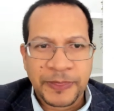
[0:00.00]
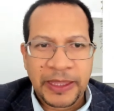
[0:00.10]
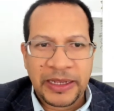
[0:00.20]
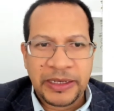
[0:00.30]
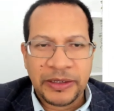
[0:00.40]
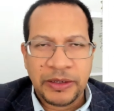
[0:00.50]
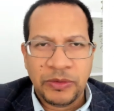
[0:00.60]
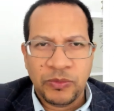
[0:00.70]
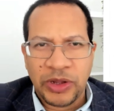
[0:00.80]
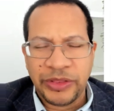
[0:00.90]
And
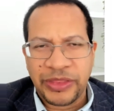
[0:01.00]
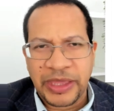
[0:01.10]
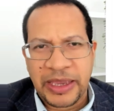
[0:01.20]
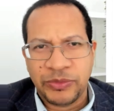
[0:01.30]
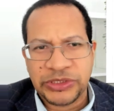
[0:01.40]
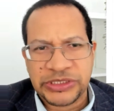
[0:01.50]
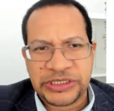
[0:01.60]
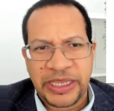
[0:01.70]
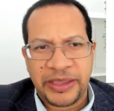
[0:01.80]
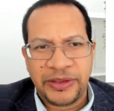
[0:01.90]
one thing I will
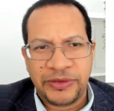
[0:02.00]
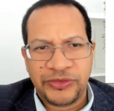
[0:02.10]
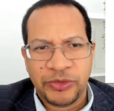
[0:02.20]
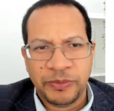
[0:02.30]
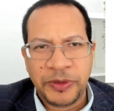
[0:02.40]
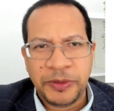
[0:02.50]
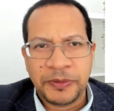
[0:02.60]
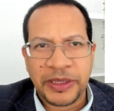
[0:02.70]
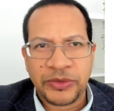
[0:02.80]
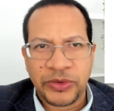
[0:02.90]
say, some people
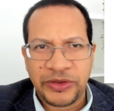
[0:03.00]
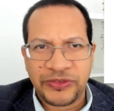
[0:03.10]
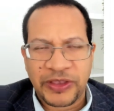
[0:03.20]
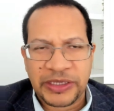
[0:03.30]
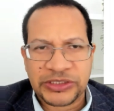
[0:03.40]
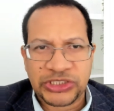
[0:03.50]
may criticize